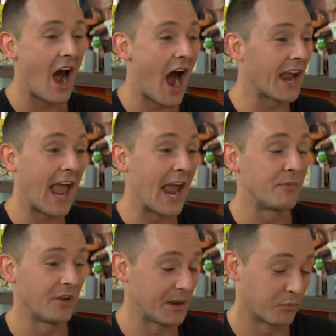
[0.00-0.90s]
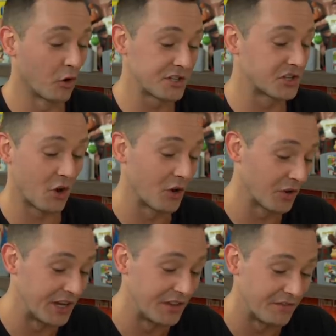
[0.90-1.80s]
I can't, like Brooks is
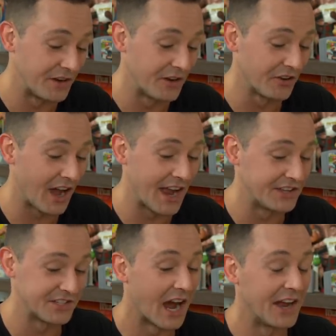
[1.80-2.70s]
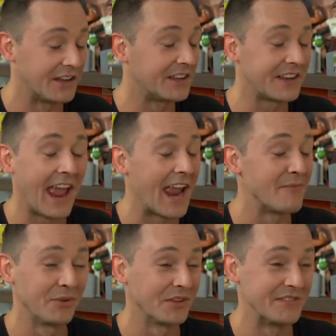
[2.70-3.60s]
currently in the field. I just, I can't
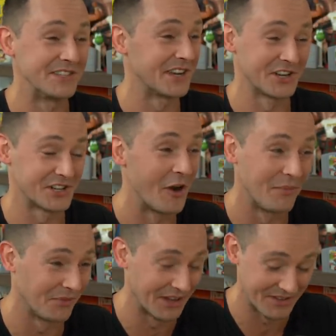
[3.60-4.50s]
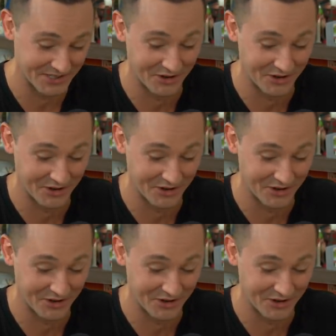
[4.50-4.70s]
believe he's going to show up and play this